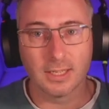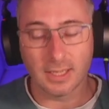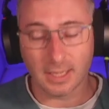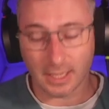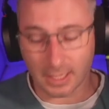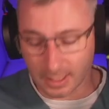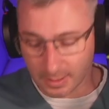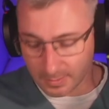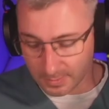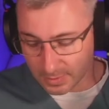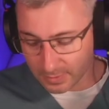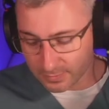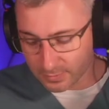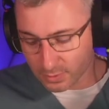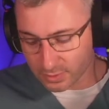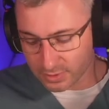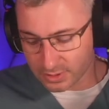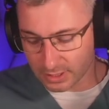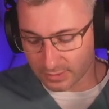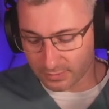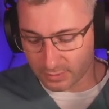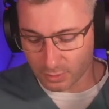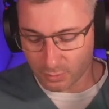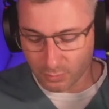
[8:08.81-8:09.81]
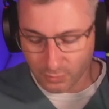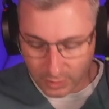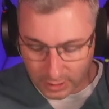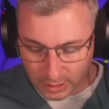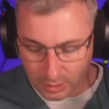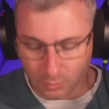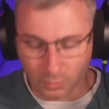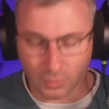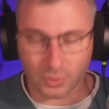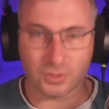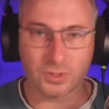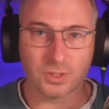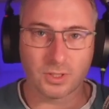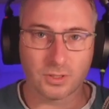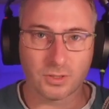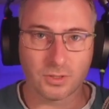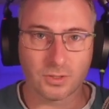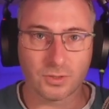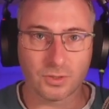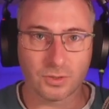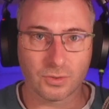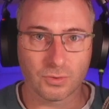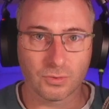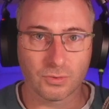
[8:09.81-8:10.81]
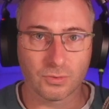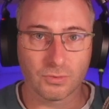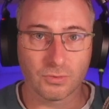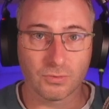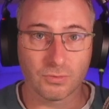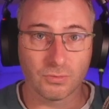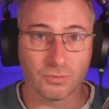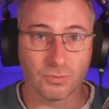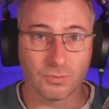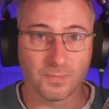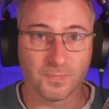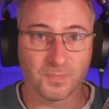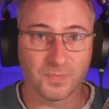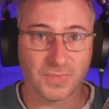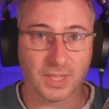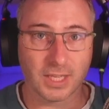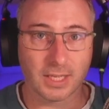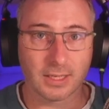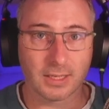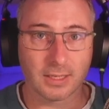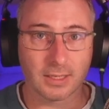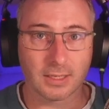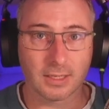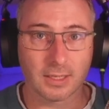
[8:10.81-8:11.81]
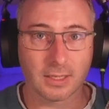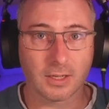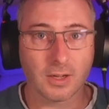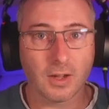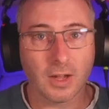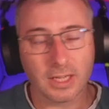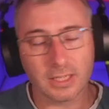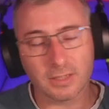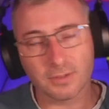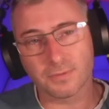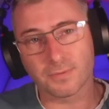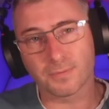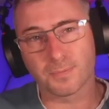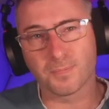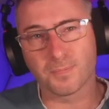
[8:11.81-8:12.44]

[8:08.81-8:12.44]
Of course, if you really wanted to kind of